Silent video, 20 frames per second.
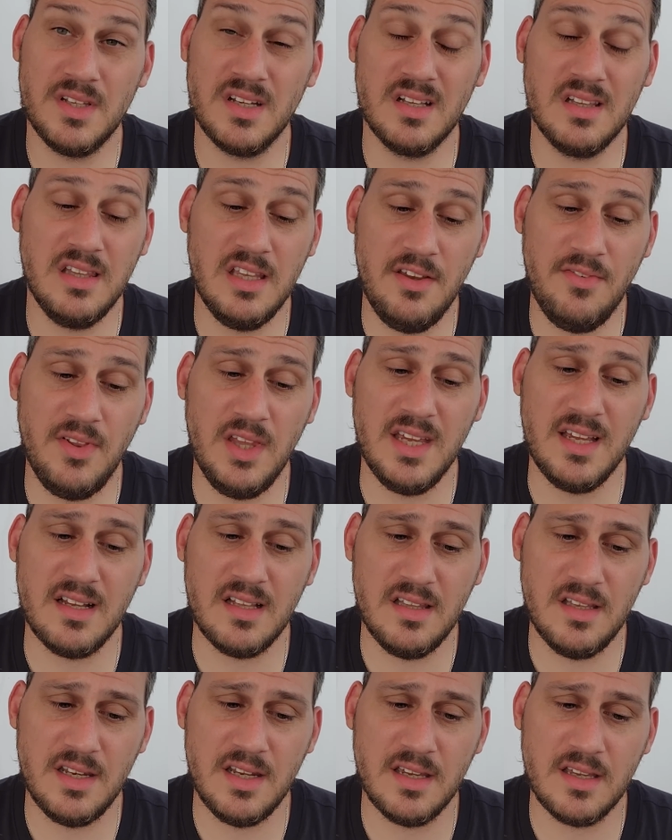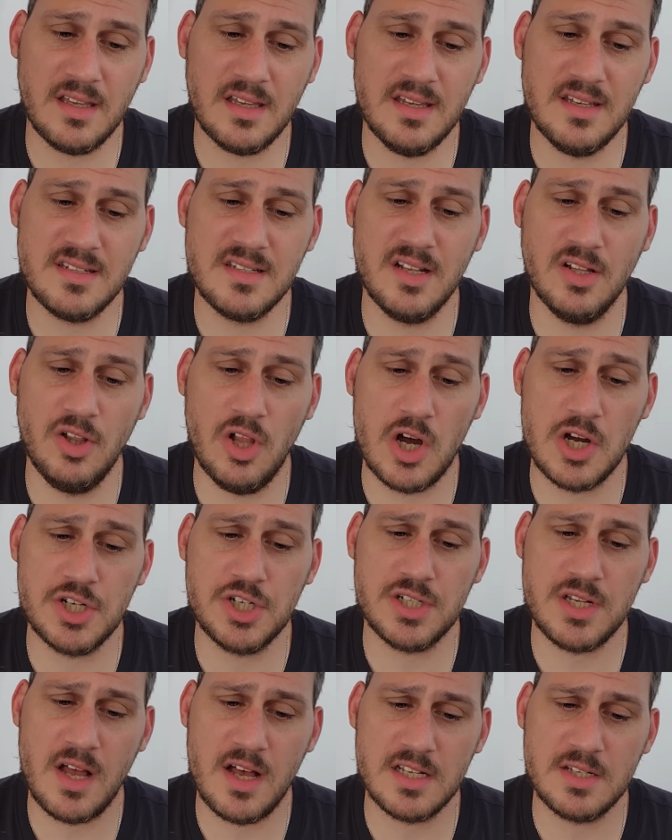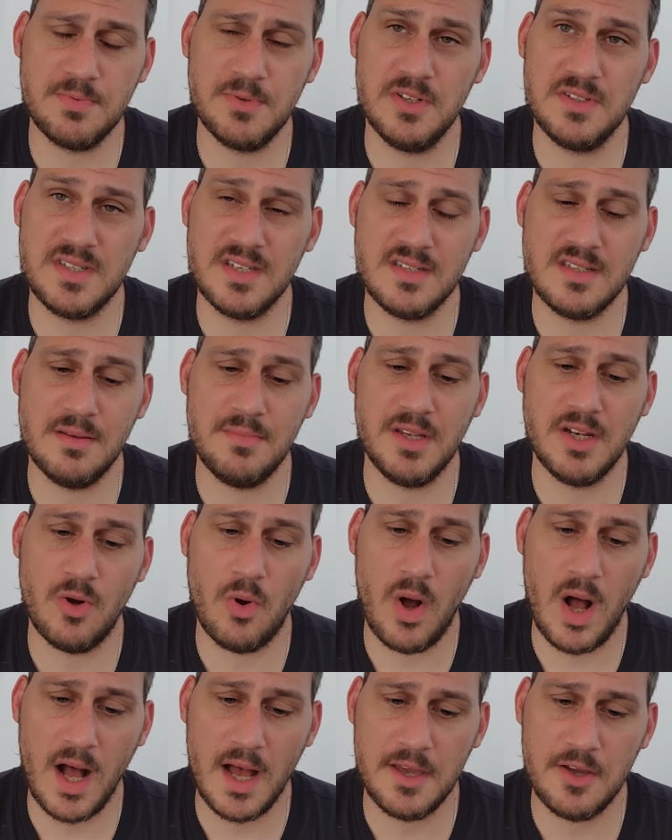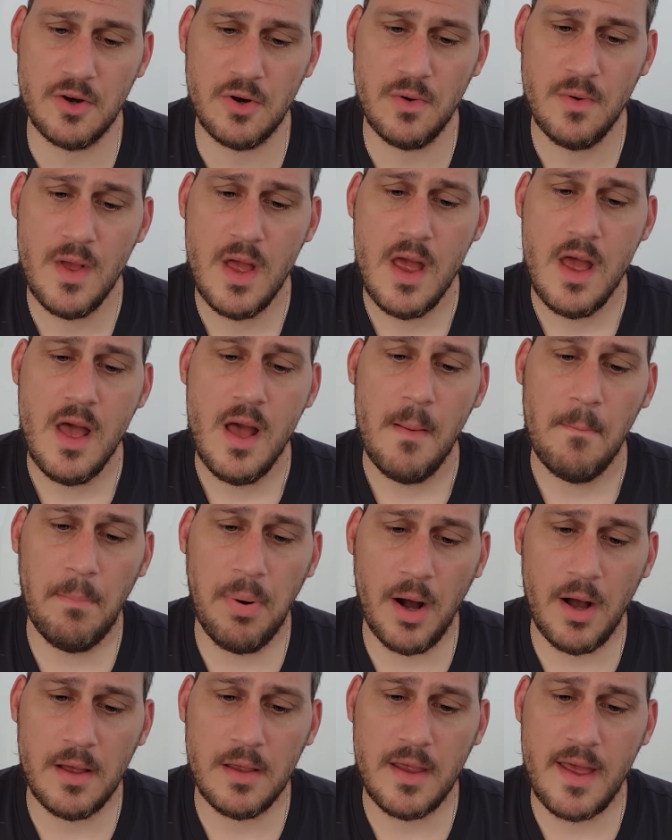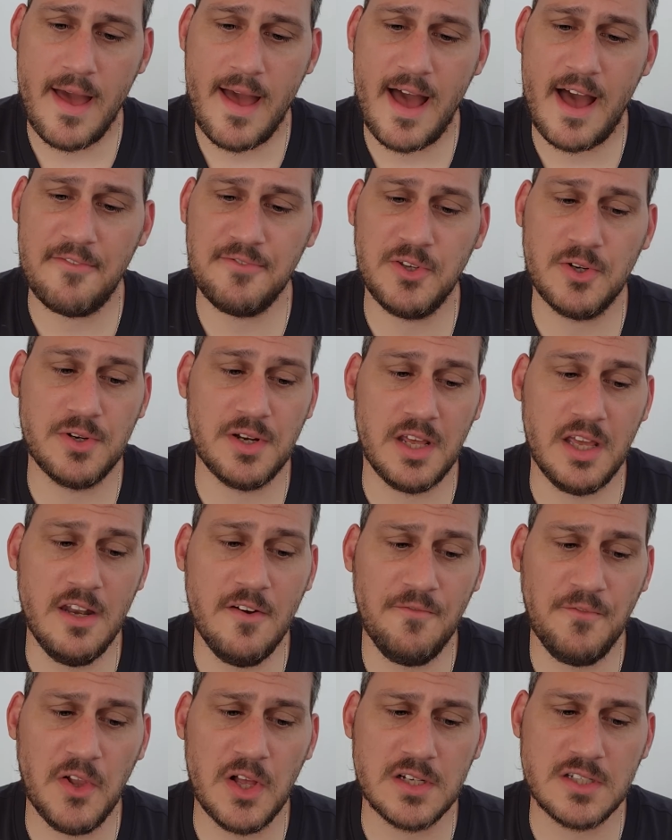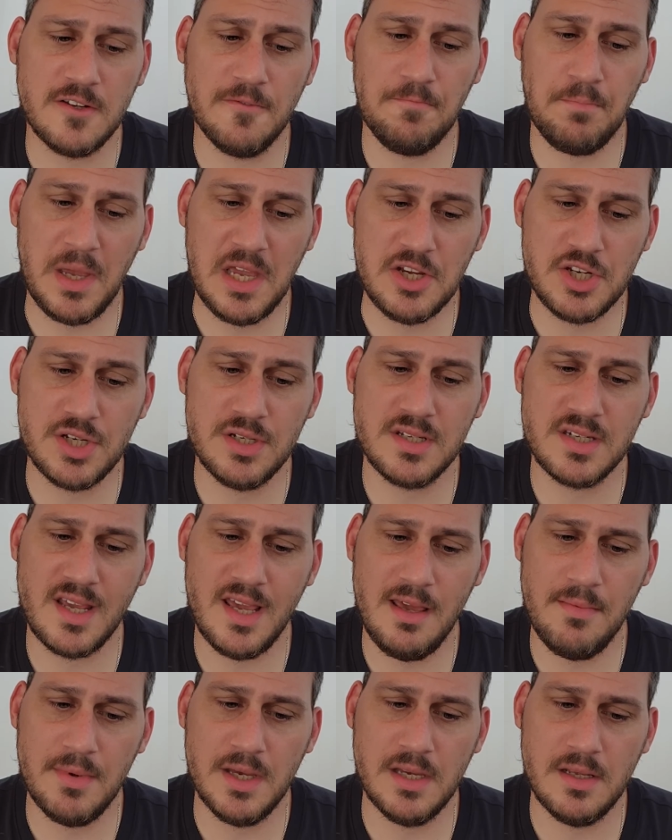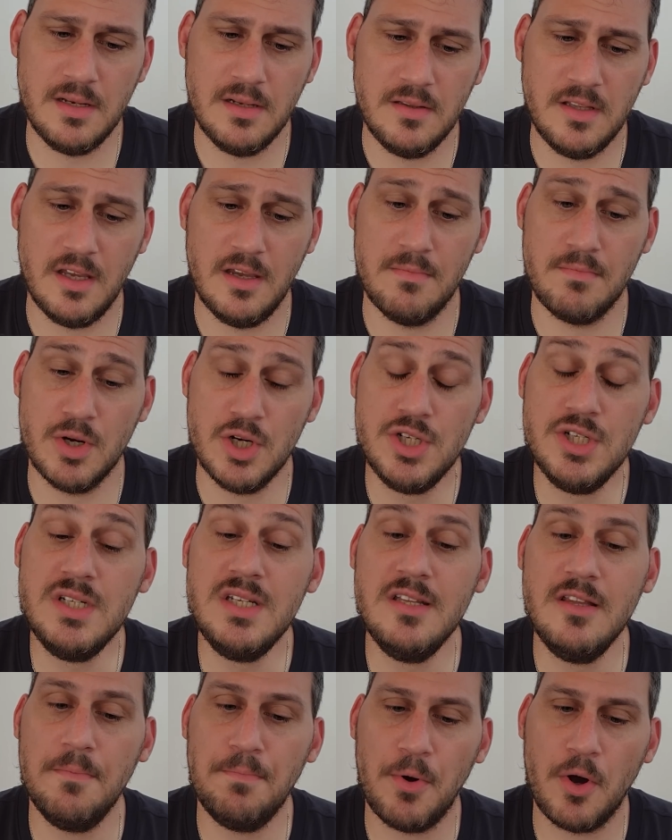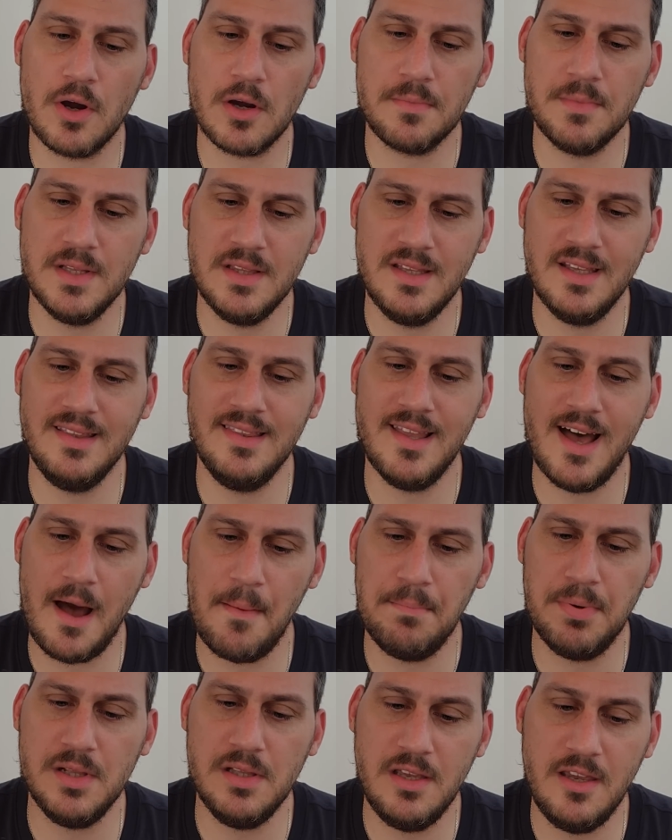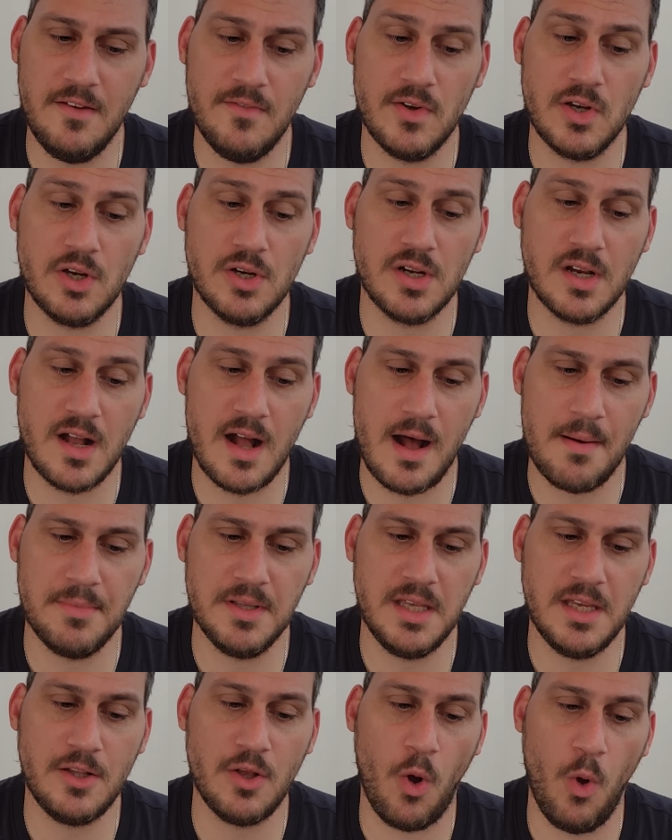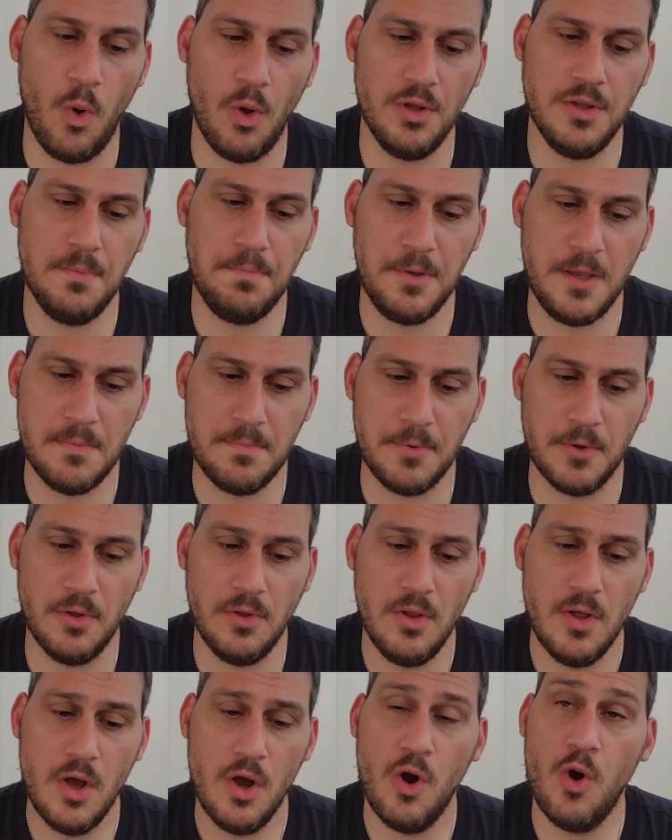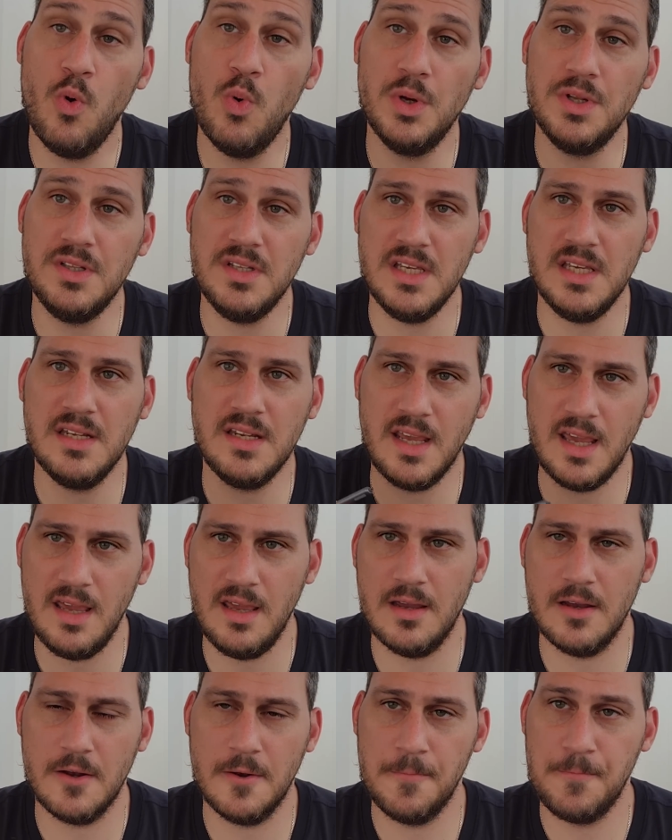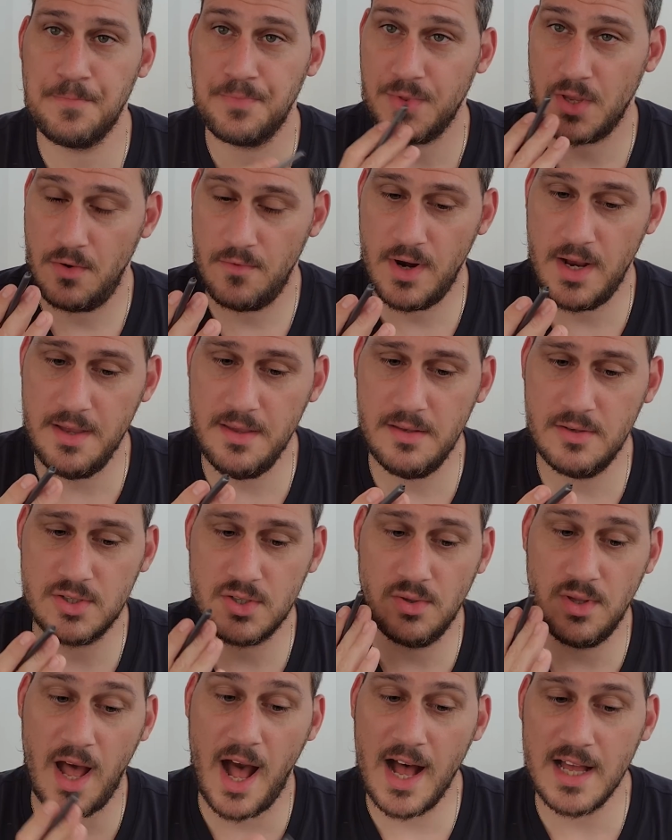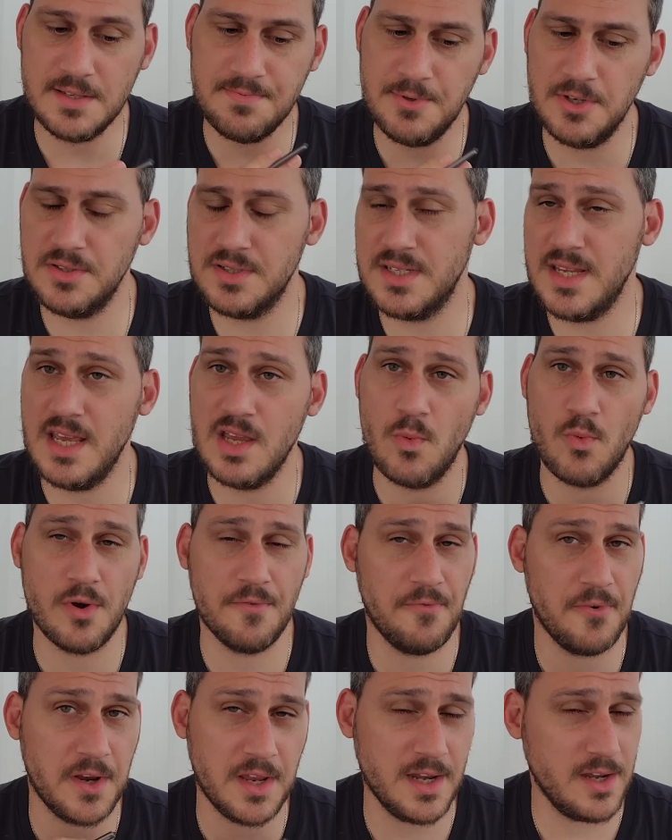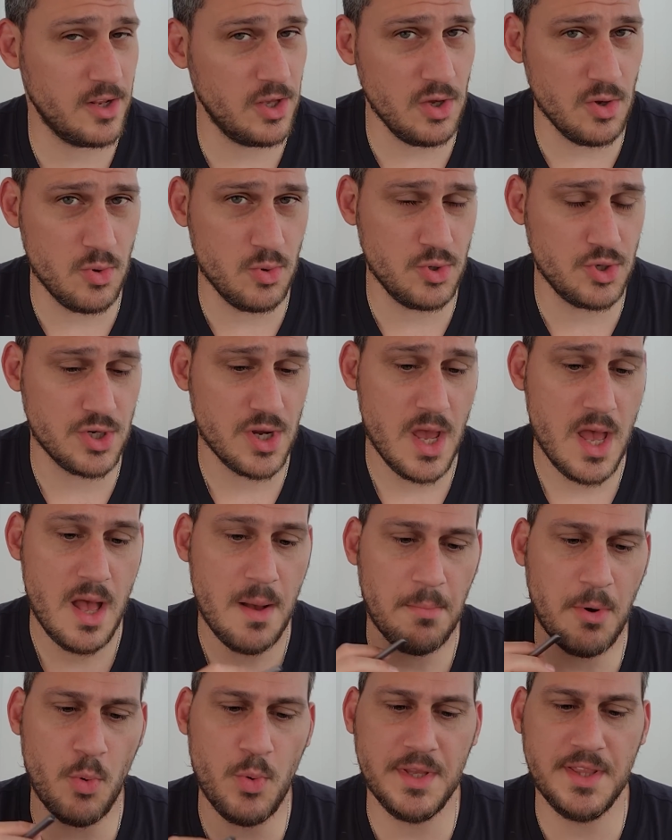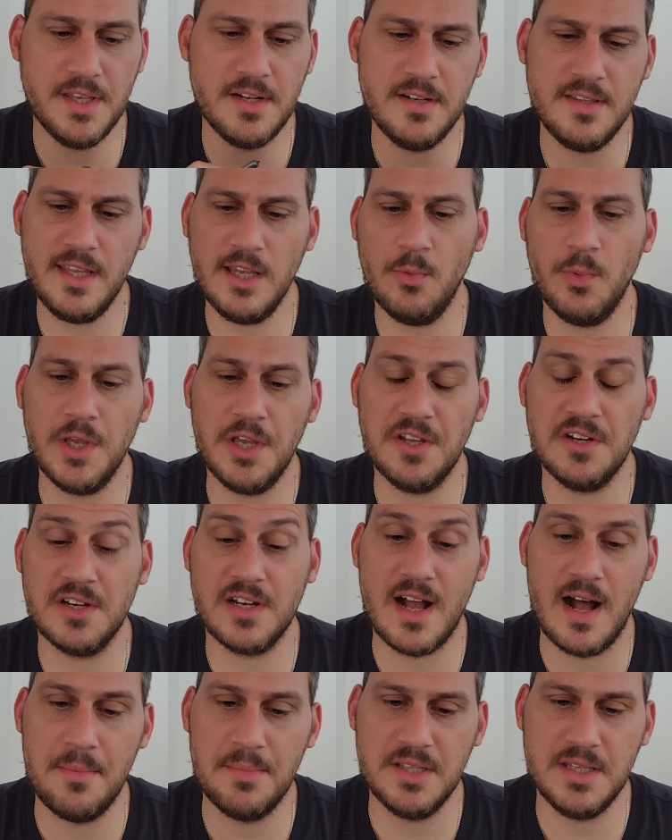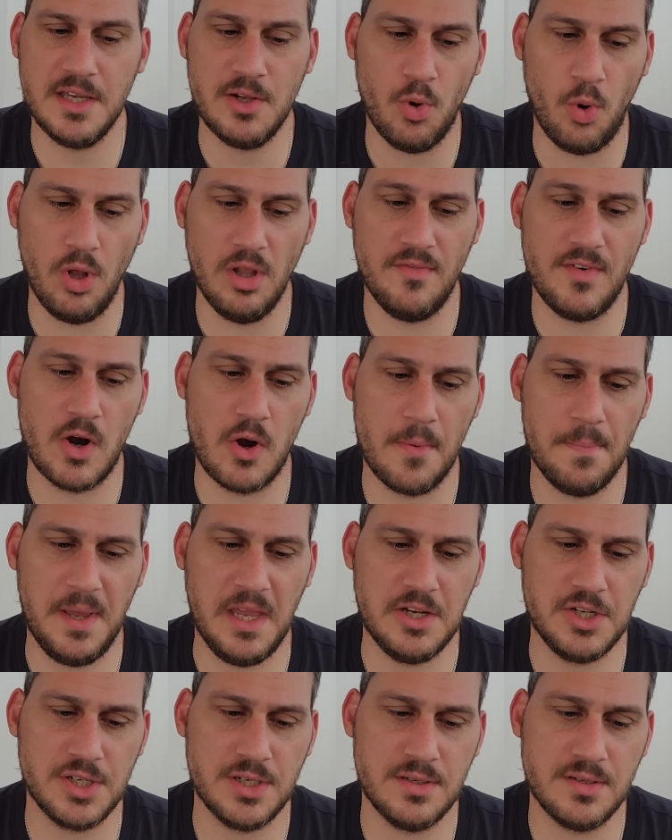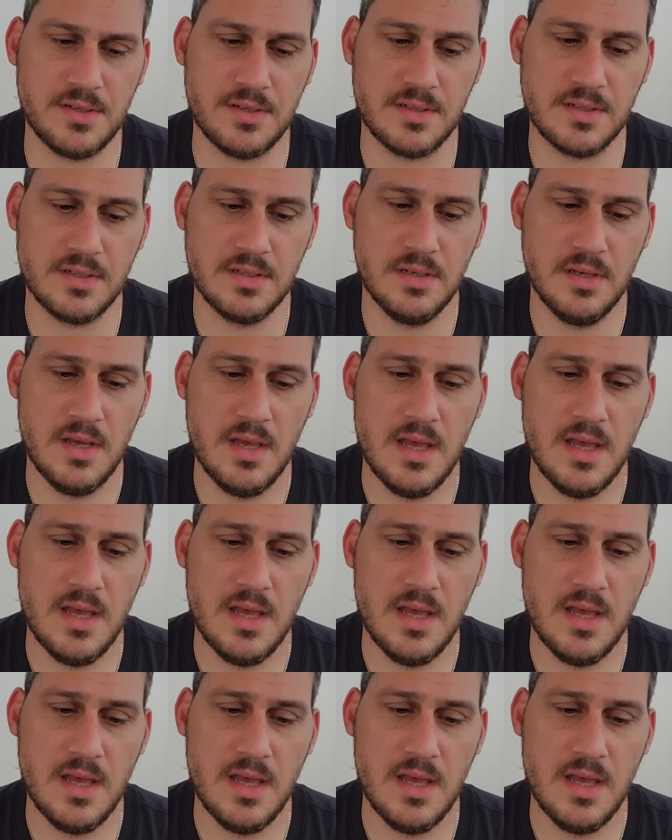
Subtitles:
The Cleveland Clinic is the largest hospital system in Ohio, but after an influx of patients came in, the emergency department did not believe it could accommodate all the people who would need care, right? So the hospital is saying, we're freaking huge, but we didn't think we can accommodate all of our patients.